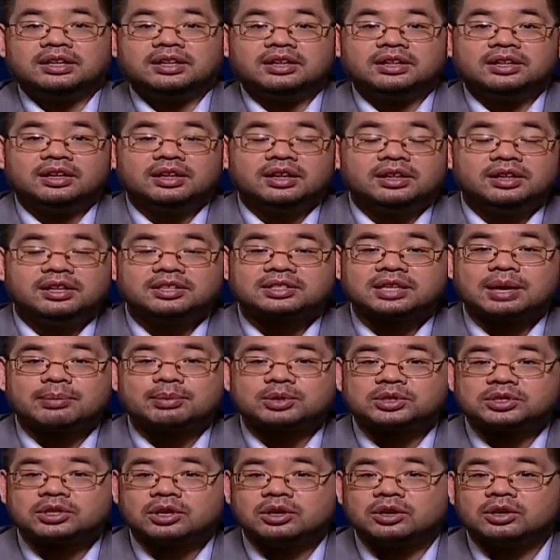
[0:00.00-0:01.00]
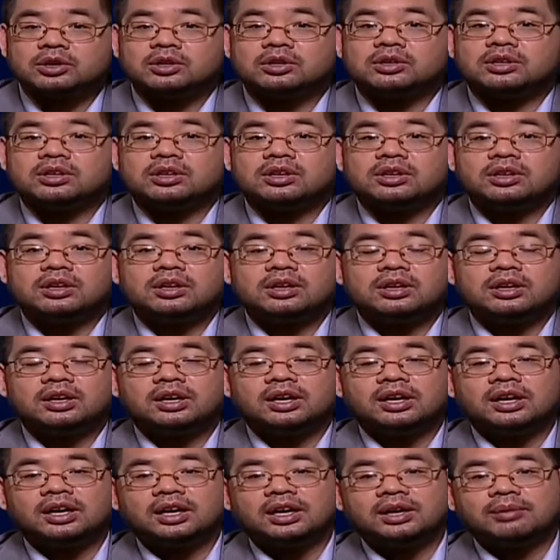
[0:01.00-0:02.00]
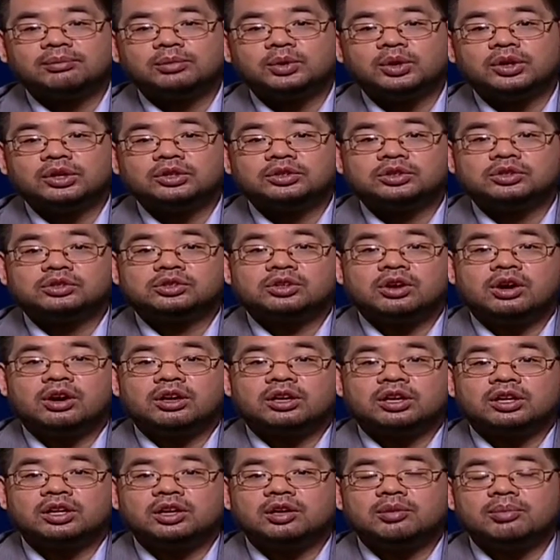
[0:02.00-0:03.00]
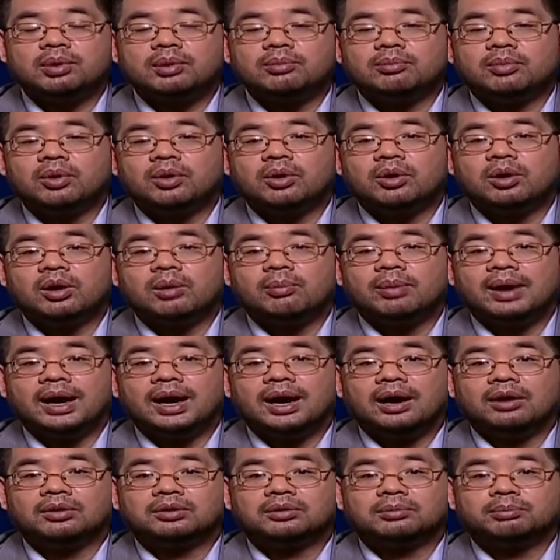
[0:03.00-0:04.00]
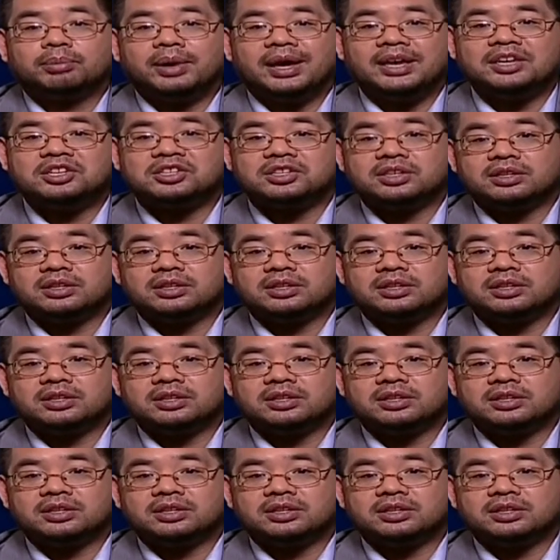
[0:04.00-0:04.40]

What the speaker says: In this episode, I'm going to talk a little bit more about